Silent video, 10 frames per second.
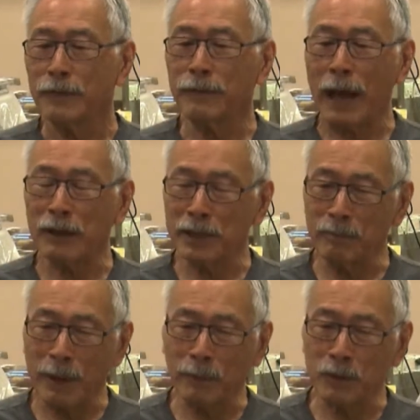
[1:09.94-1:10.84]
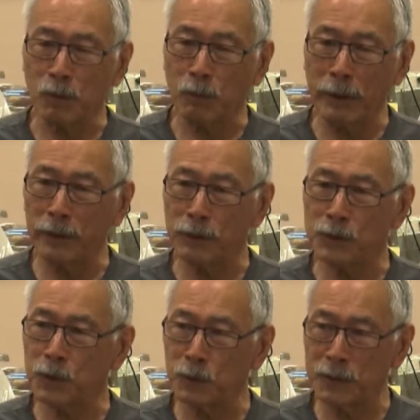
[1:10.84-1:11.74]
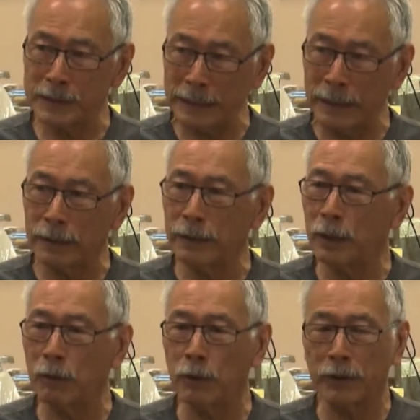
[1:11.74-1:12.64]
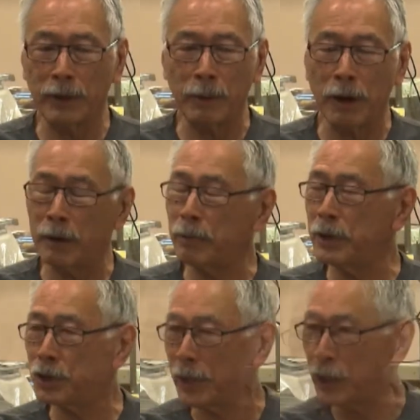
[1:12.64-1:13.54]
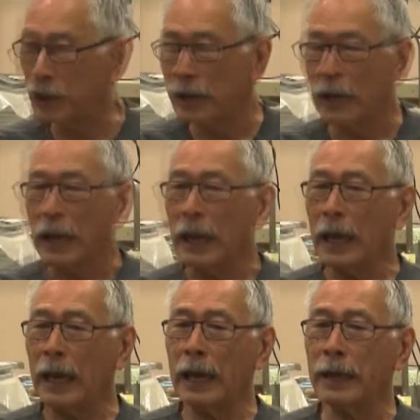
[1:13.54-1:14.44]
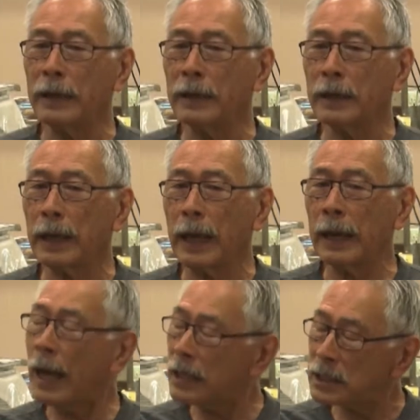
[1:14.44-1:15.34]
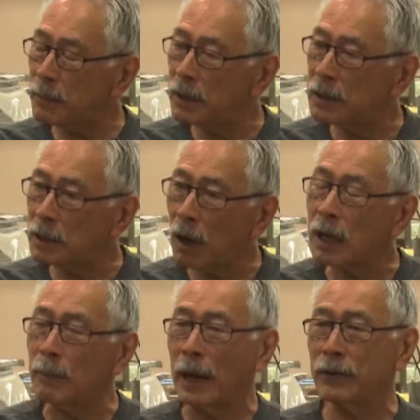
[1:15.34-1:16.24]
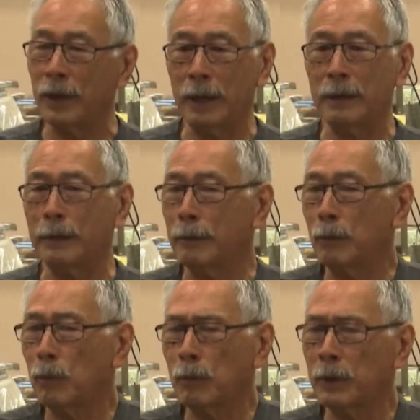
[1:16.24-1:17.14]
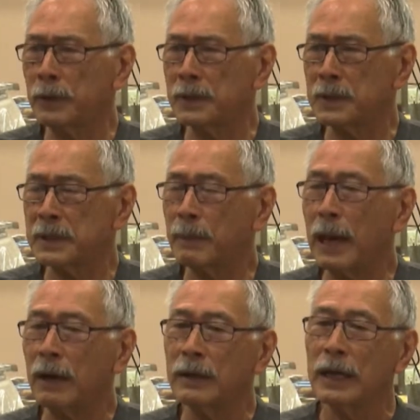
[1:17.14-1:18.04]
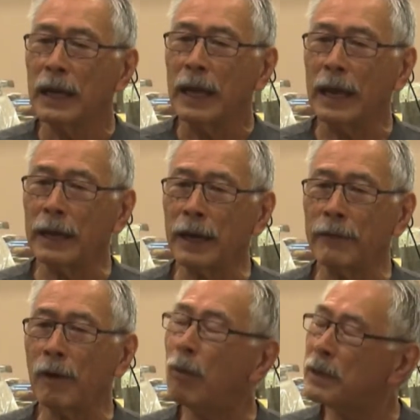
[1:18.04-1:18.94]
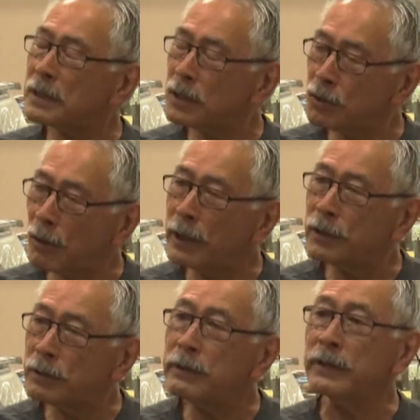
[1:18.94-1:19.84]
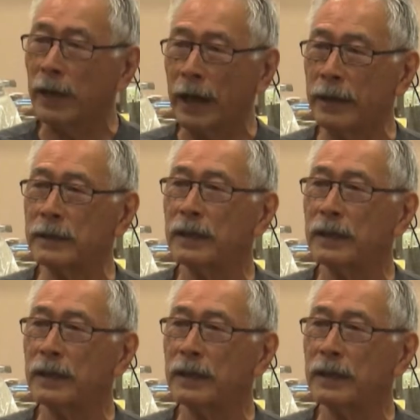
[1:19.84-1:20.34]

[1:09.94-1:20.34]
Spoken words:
faculty members will bring their students in, whether they be art appreciation, and ask me to talk about then, what this is about. And I've always enjoyed doing that,